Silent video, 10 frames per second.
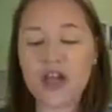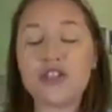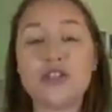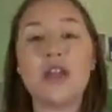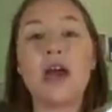
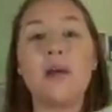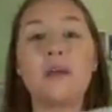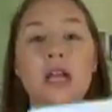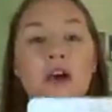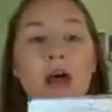So now I'm
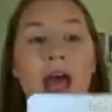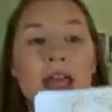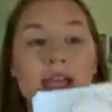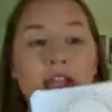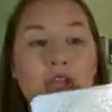going to go
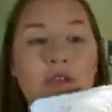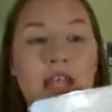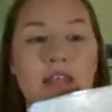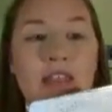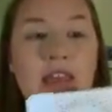ahead and use
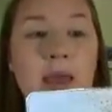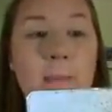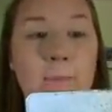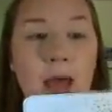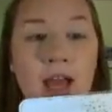the
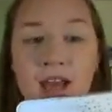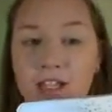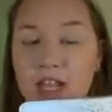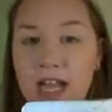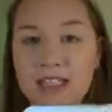Becca
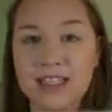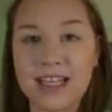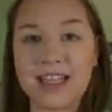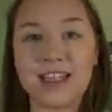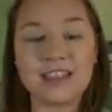Jaclyn
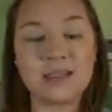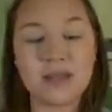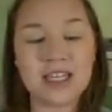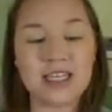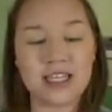Hill
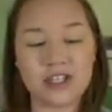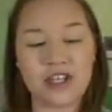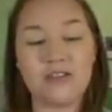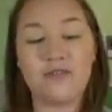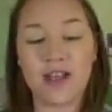limited
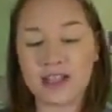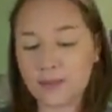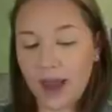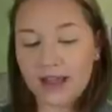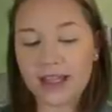edition face
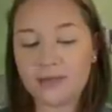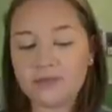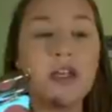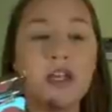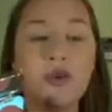palette.
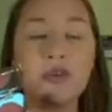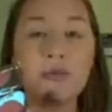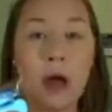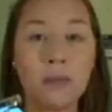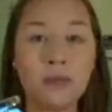I use
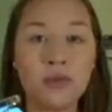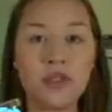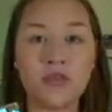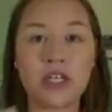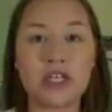
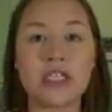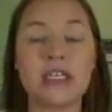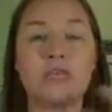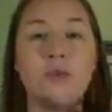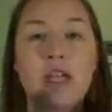Pamplemousse first.
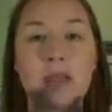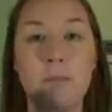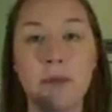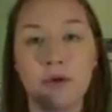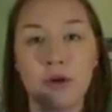It's one of the
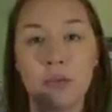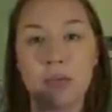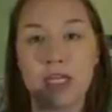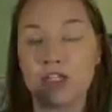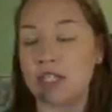mineral
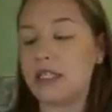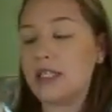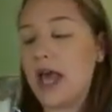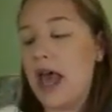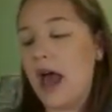blushes,
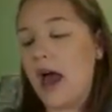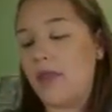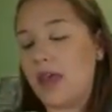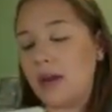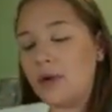
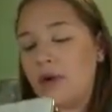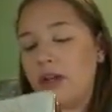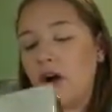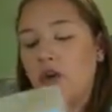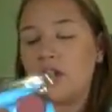and then I'm going
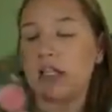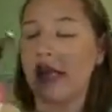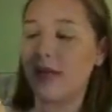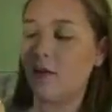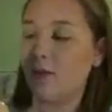to
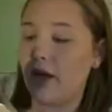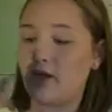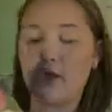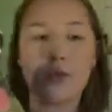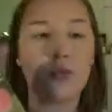overlay it
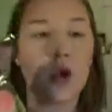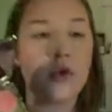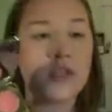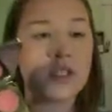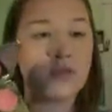with
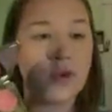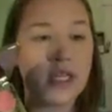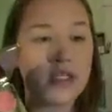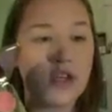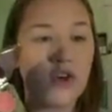Rose
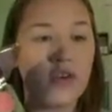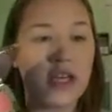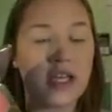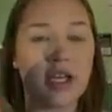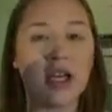Spritz over
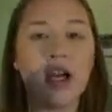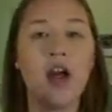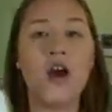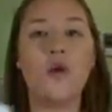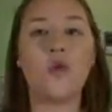here,
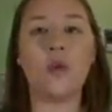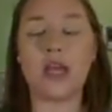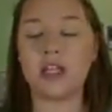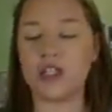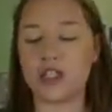
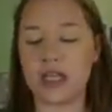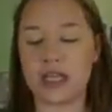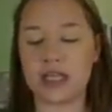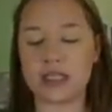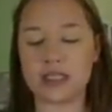which
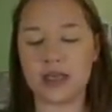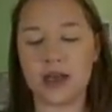is